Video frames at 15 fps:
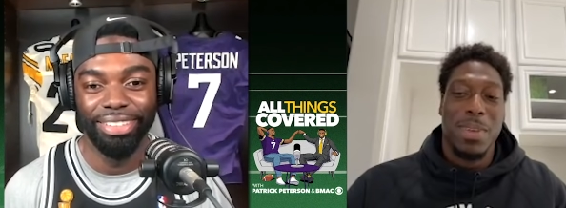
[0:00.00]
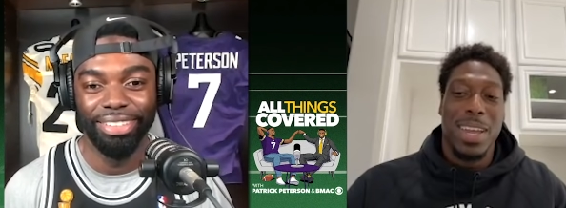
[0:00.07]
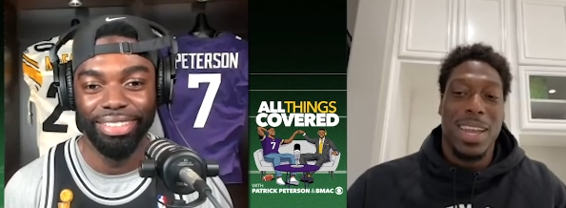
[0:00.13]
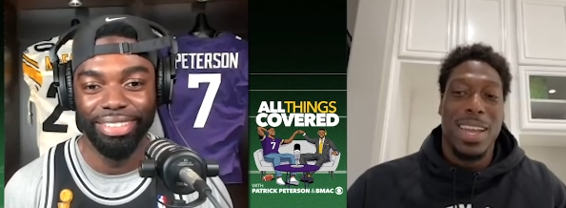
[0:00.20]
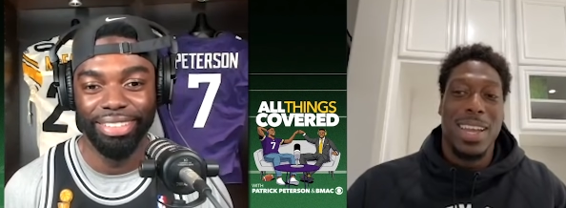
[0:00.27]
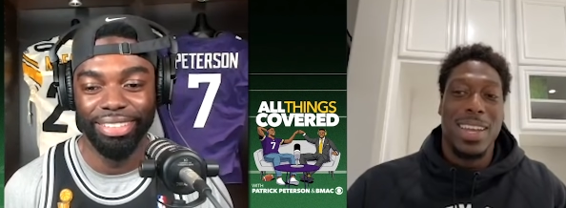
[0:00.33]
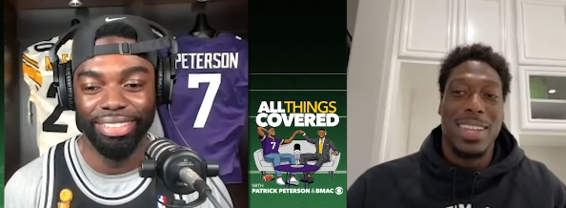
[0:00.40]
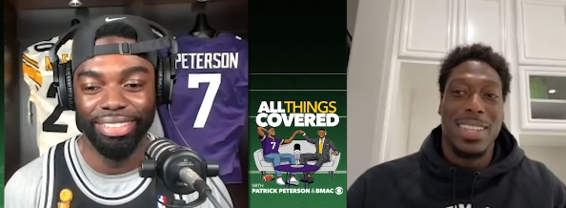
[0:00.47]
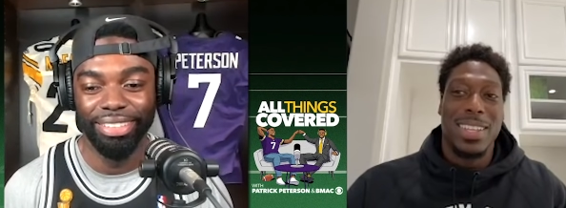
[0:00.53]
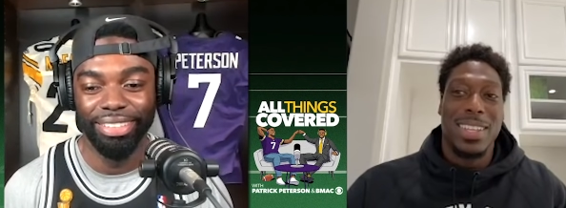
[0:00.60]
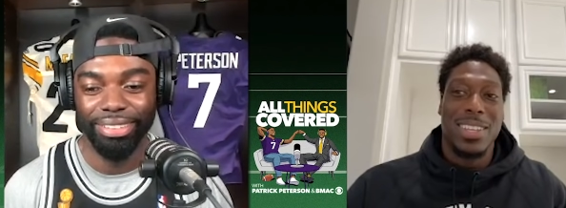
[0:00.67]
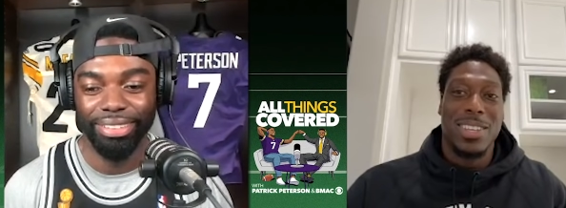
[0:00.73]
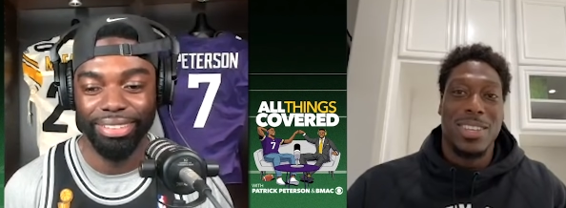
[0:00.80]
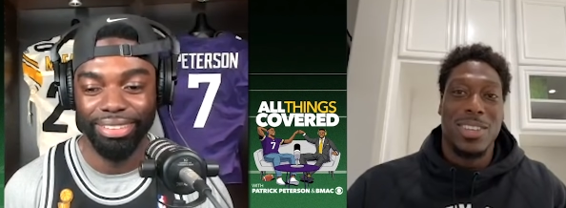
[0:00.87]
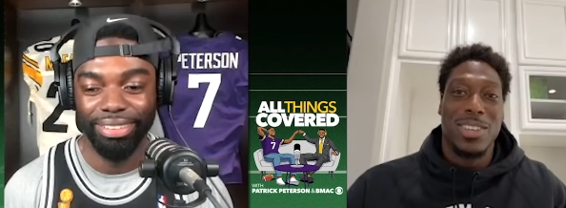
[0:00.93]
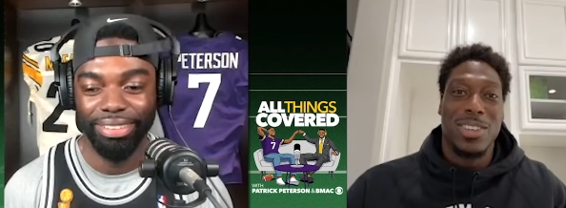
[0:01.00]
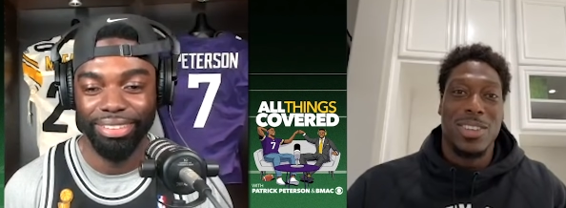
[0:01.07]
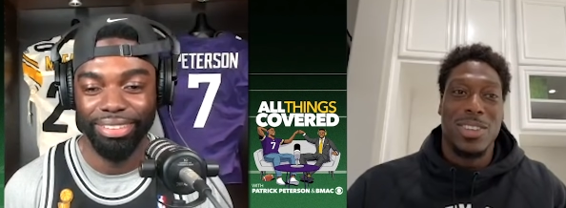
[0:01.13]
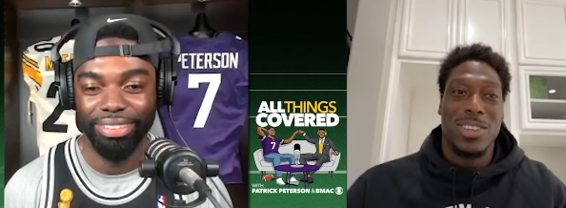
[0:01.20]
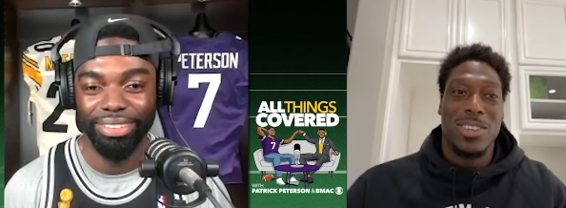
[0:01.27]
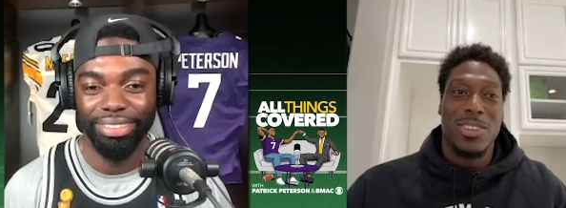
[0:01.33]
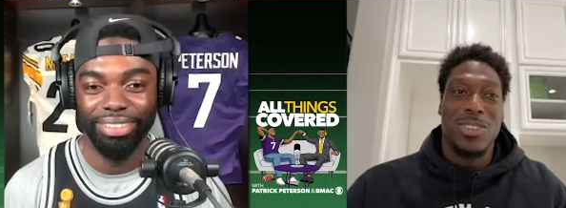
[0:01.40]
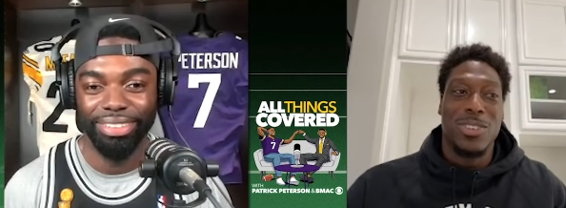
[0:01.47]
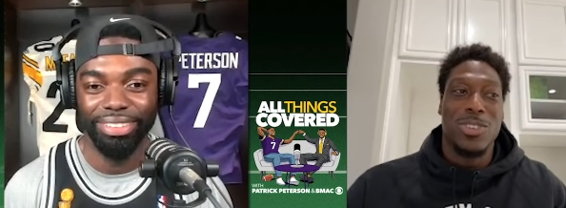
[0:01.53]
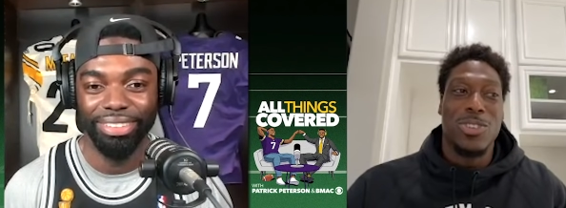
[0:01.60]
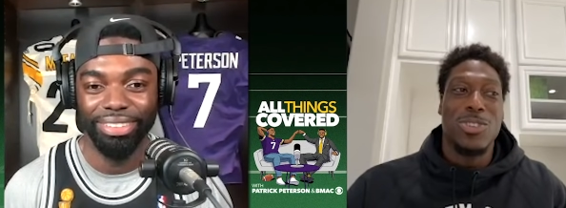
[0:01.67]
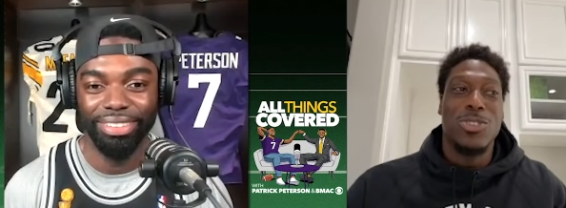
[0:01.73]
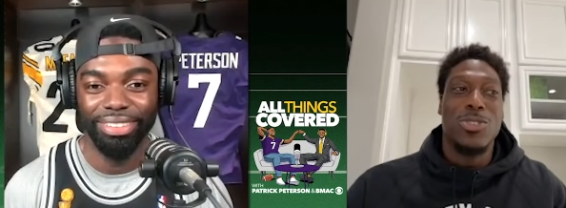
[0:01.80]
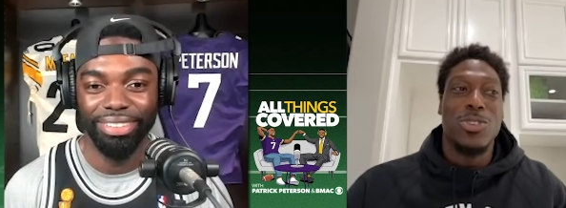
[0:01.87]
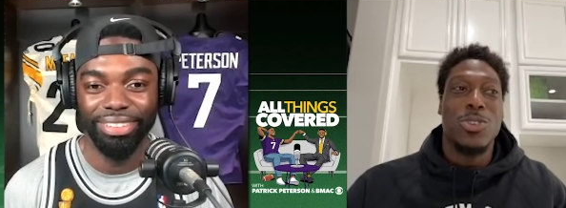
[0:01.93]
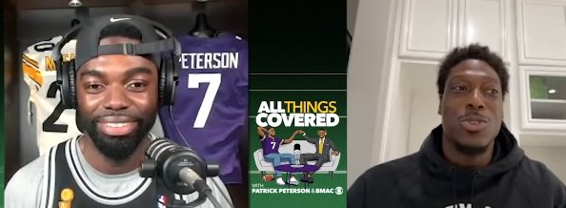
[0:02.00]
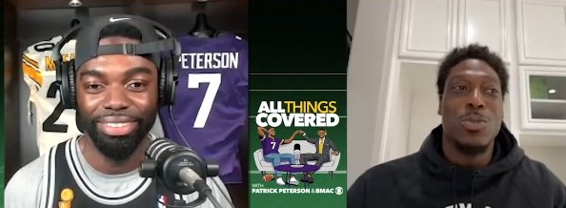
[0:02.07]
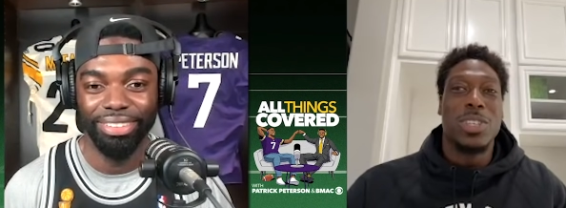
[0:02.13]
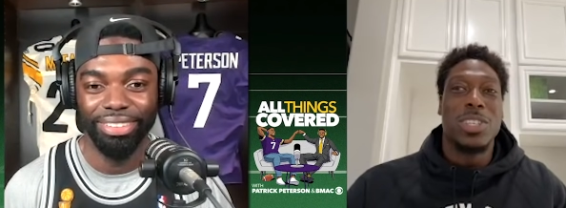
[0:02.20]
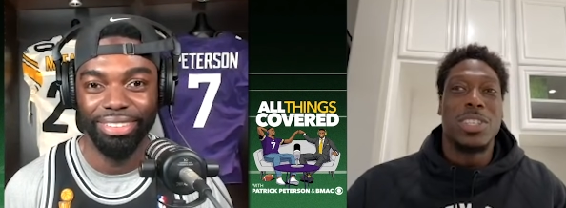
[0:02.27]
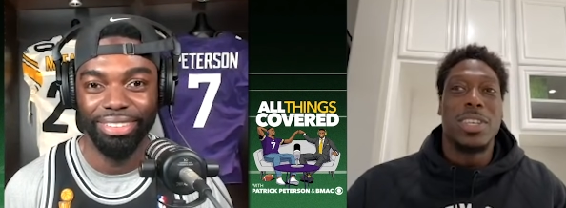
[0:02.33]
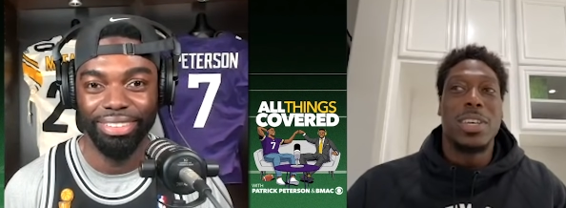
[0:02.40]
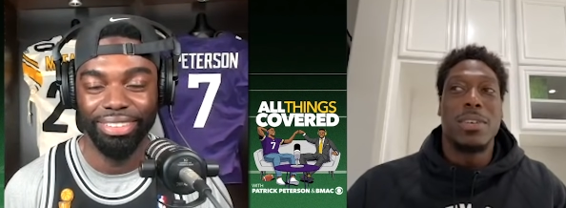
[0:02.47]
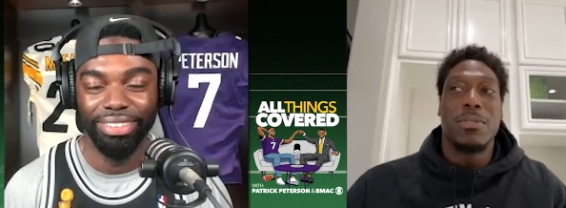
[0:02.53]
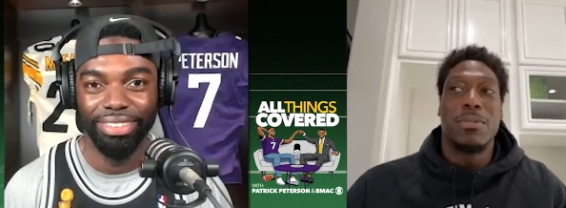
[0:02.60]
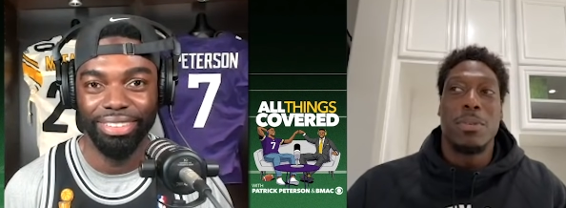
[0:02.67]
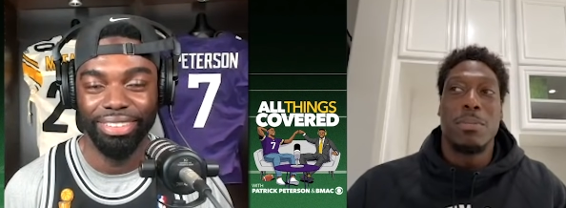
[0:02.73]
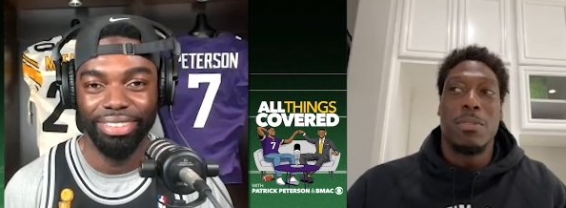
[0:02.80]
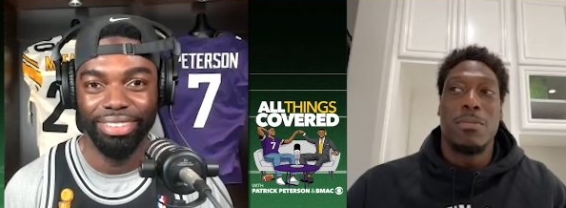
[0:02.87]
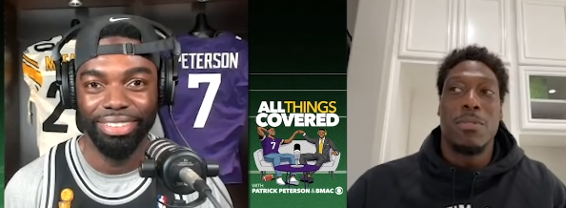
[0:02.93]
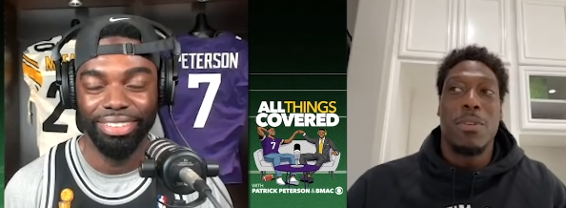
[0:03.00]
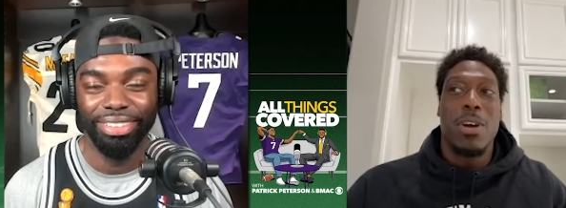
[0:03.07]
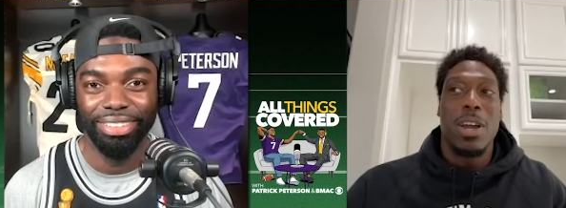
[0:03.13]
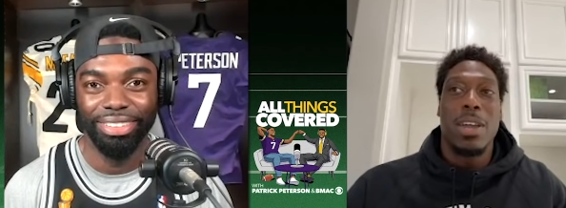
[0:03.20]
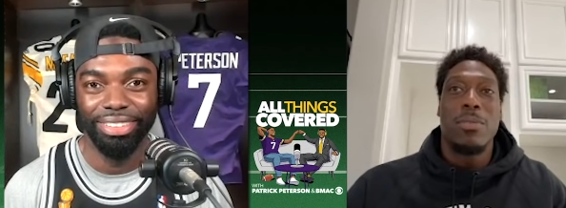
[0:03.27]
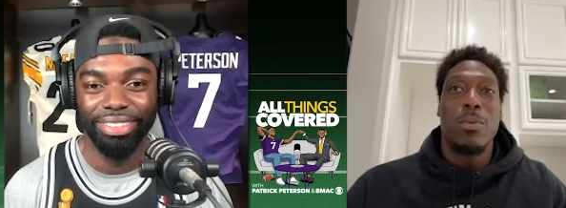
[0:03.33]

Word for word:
Speaker 1: man, you you would see it from afar.